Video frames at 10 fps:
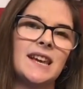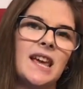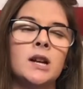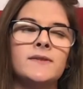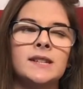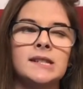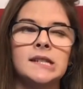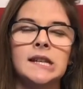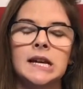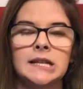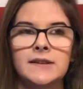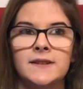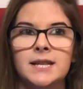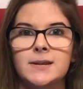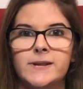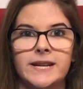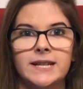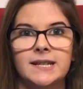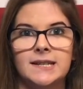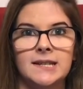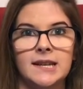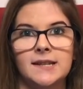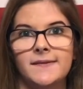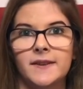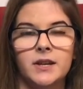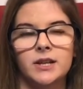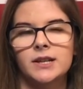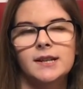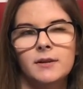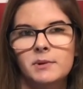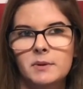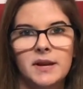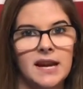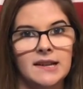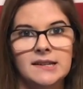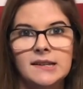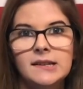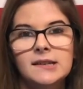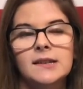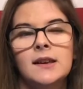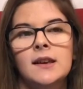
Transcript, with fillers: Obviously, I live in the United States, if you couldn't tell by my accent,